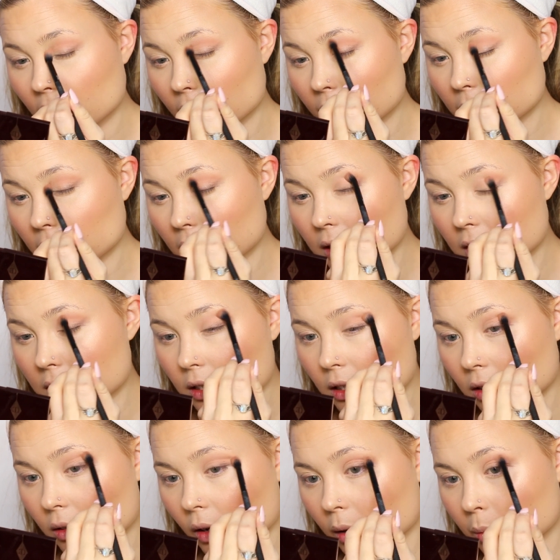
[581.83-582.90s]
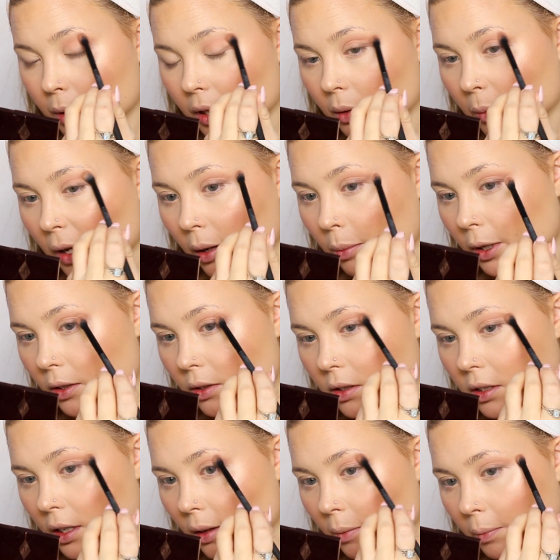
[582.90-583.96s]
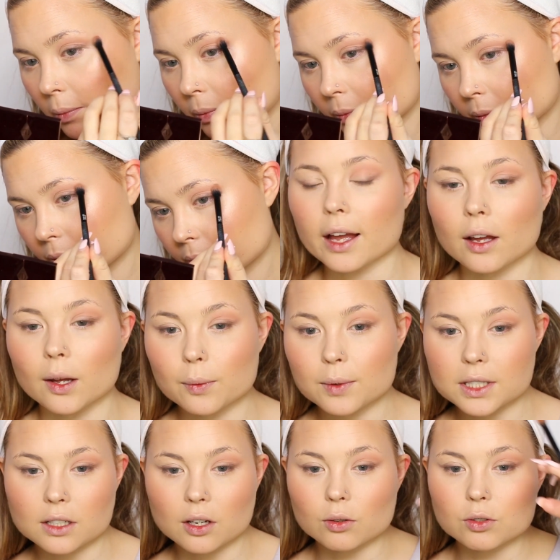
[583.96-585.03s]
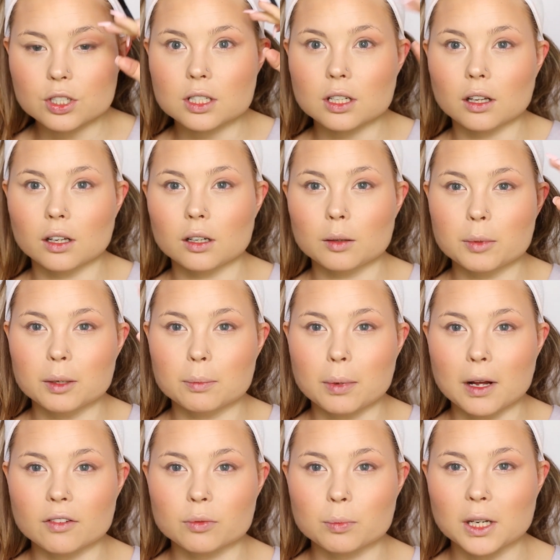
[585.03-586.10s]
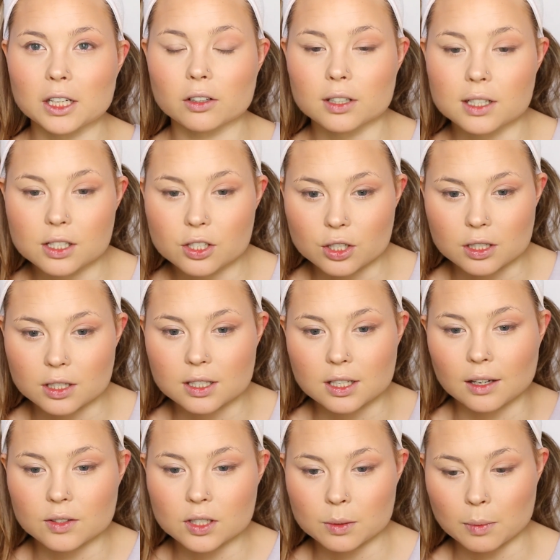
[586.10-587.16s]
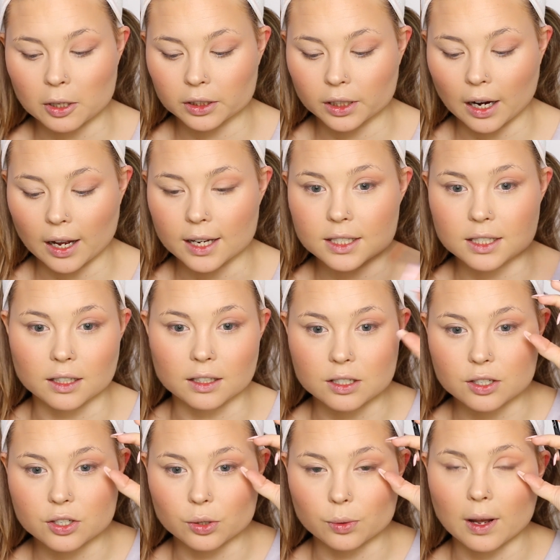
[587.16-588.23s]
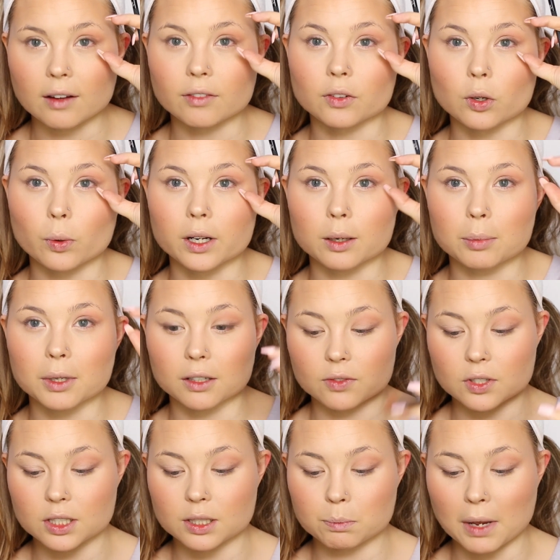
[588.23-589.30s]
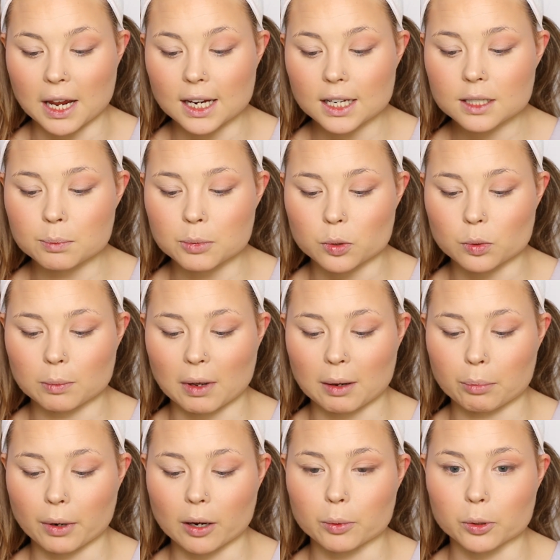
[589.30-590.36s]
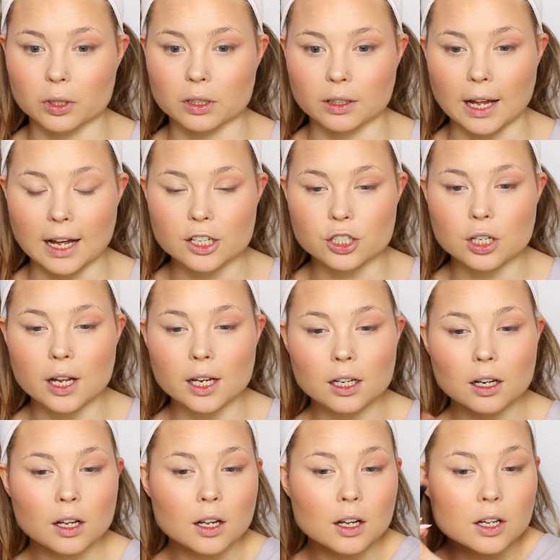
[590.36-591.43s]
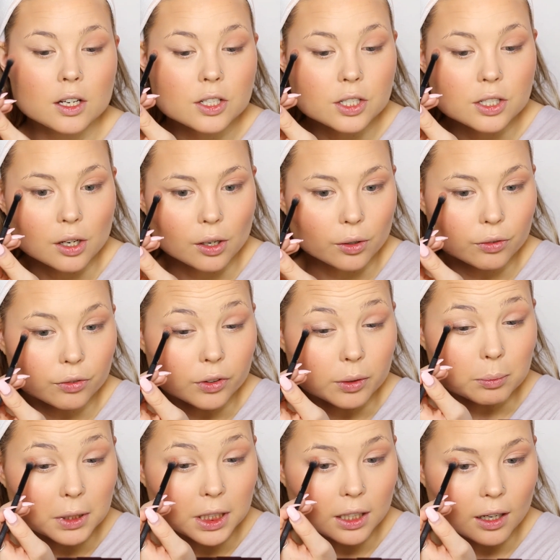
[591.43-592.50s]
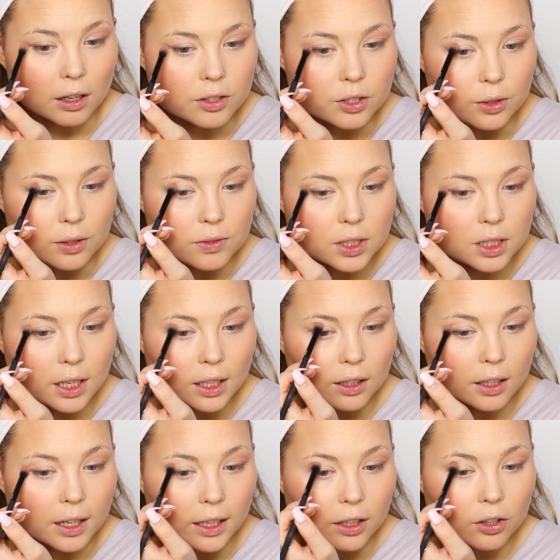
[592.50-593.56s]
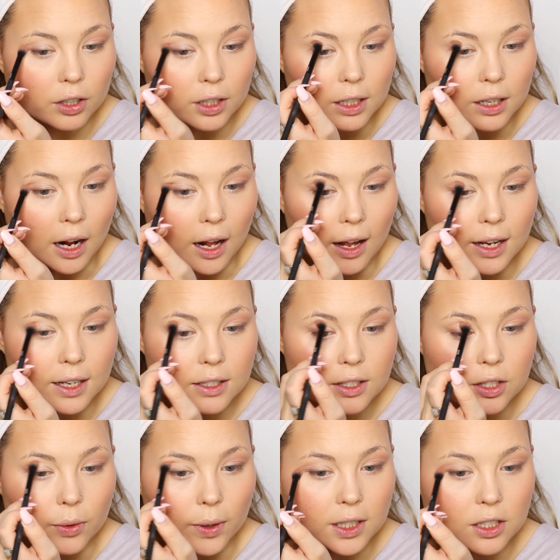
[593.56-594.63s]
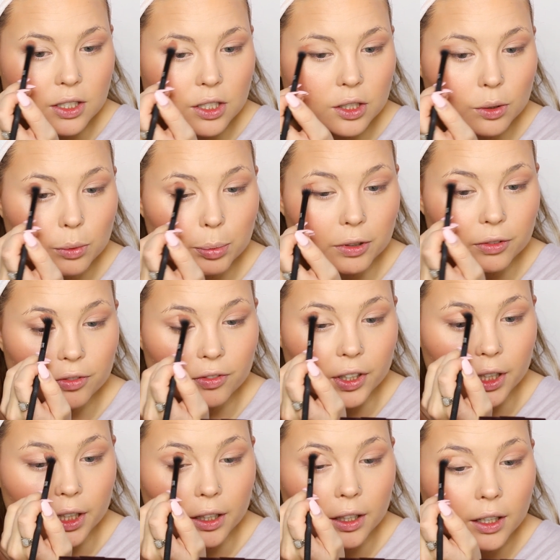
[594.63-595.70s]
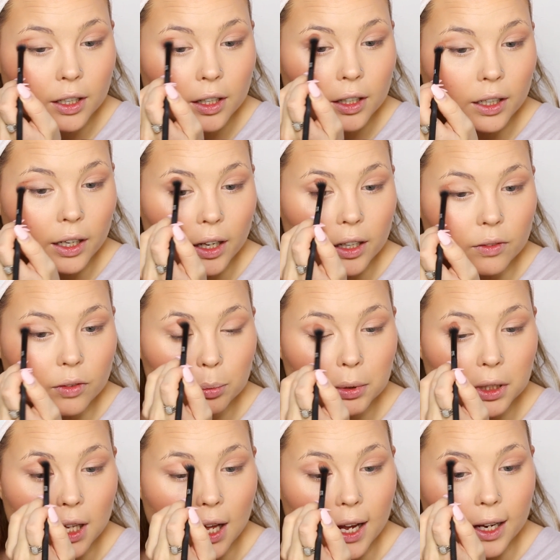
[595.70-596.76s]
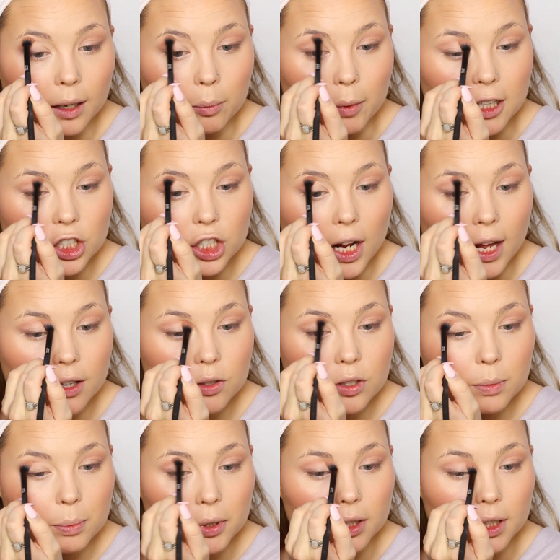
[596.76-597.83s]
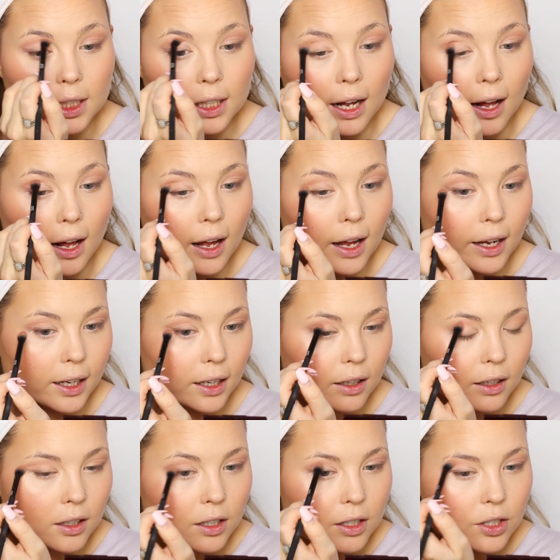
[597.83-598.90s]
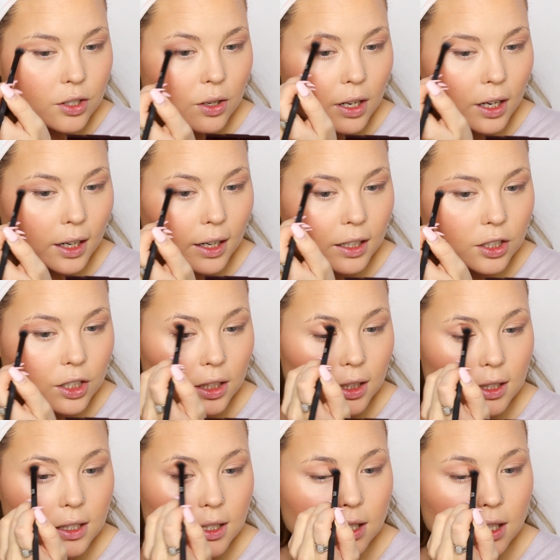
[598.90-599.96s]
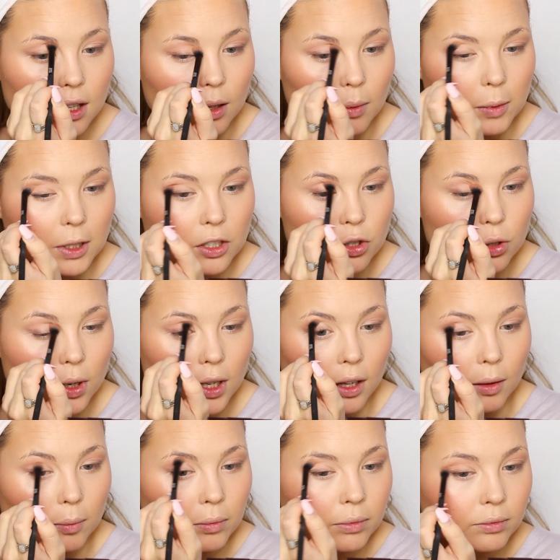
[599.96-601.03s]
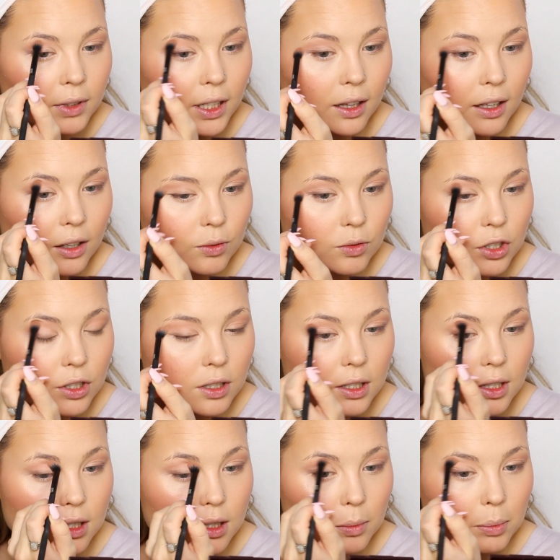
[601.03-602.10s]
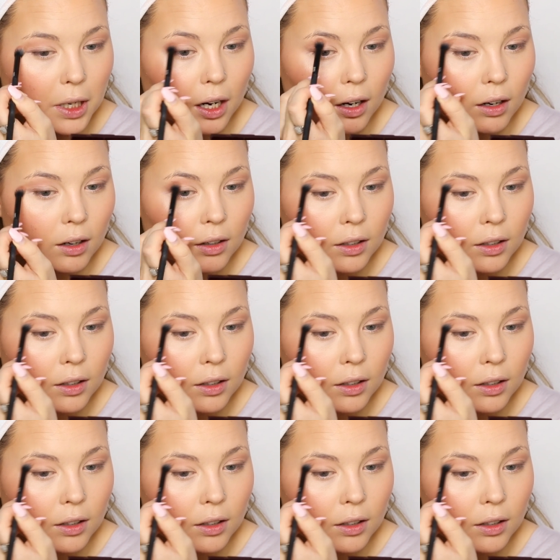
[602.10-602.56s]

I really need to pluck my eyebrows, damn. I always go just a little bit above my crease just because I have smaller eyes and I do have quite a bit of space between my brow bone and lash line. So for me, also I have slight like hooded eyes, so I do prefer kind of applying my shadows pretty high so that I actually can see them and enjoy them and they don't just disappear.